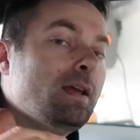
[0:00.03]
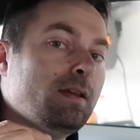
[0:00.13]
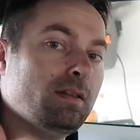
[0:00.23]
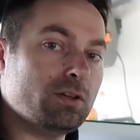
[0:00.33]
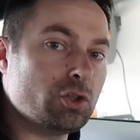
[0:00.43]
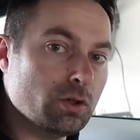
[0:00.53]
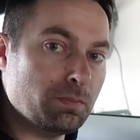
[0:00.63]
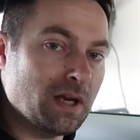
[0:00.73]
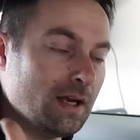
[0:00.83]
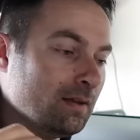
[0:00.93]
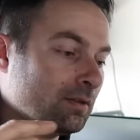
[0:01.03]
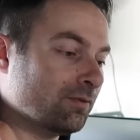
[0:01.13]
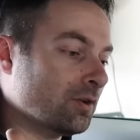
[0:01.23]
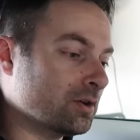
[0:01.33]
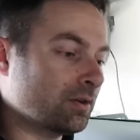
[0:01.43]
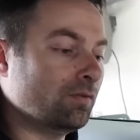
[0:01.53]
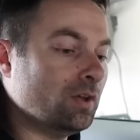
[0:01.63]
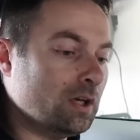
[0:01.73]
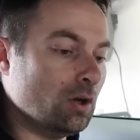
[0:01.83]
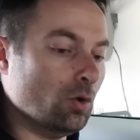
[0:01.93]
And this should be the first
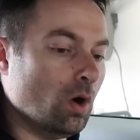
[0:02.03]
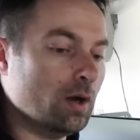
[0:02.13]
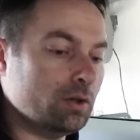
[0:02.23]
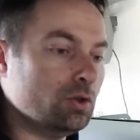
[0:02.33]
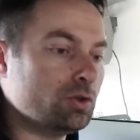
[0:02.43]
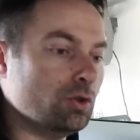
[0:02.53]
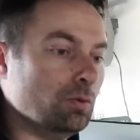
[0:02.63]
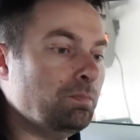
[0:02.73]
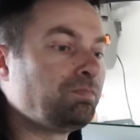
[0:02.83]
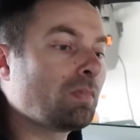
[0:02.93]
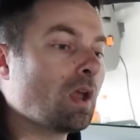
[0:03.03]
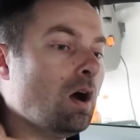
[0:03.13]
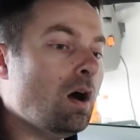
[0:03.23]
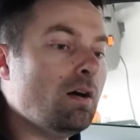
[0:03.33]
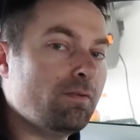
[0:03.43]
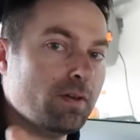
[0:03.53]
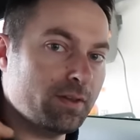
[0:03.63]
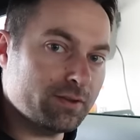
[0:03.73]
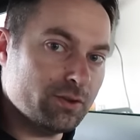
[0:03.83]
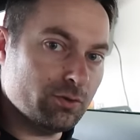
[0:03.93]
video on YouTube of
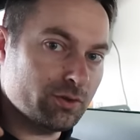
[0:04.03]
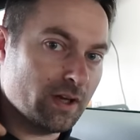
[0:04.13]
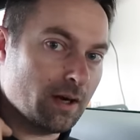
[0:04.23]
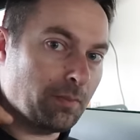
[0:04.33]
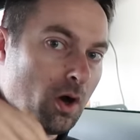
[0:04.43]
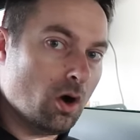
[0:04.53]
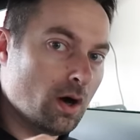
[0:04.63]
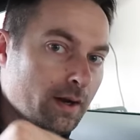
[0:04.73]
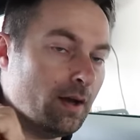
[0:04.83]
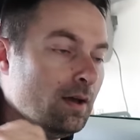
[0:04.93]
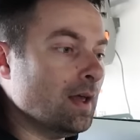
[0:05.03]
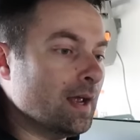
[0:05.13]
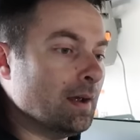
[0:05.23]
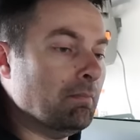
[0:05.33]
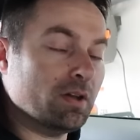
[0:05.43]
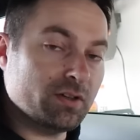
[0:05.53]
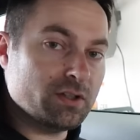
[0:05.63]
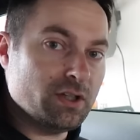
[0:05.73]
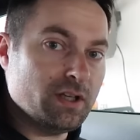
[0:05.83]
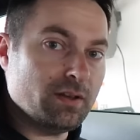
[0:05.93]
this new setup on a Mustang
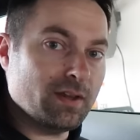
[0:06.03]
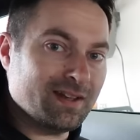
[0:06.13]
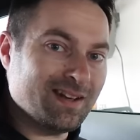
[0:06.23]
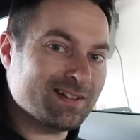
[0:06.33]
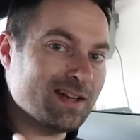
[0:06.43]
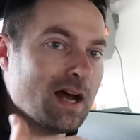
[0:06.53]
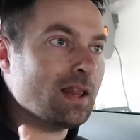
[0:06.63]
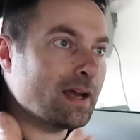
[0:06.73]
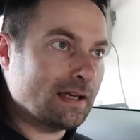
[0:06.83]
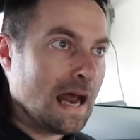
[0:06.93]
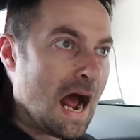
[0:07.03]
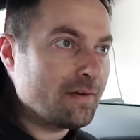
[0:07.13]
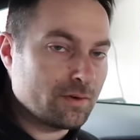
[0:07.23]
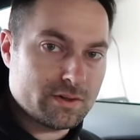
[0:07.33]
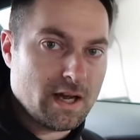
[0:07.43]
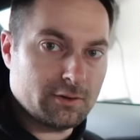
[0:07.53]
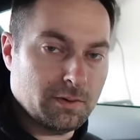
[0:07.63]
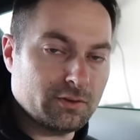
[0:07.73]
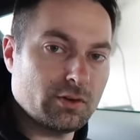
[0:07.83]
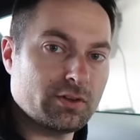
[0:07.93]
GT that is not like an
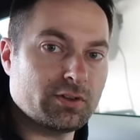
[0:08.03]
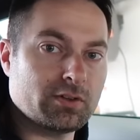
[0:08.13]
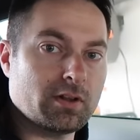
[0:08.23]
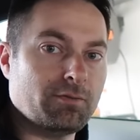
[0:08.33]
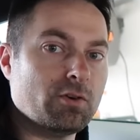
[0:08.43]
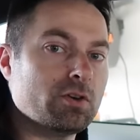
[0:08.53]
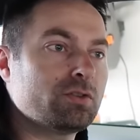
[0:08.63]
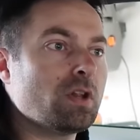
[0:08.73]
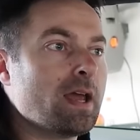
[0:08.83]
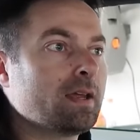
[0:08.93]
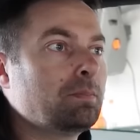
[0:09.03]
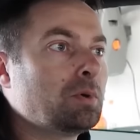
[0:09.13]
advertisement. So this is the first like